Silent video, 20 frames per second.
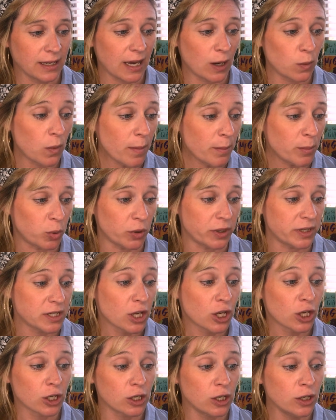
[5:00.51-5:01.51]
At one point,
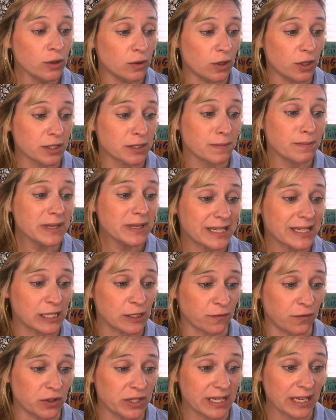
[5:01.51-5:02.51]
Clueless his
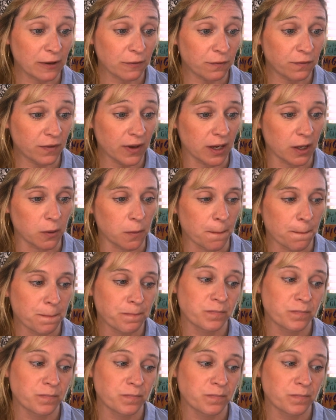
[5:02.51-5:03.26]
footing and fell,